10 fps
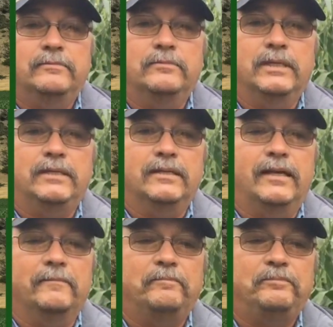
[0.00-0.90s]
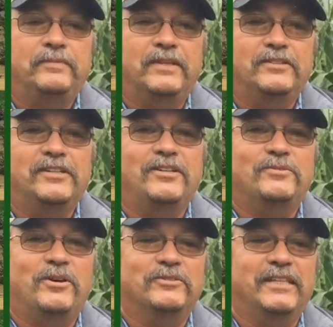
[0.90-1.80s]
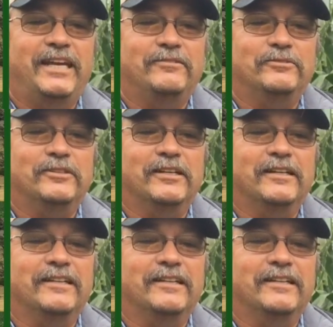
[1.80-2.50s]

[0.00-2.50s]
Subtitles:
But there's nothing wrong with that for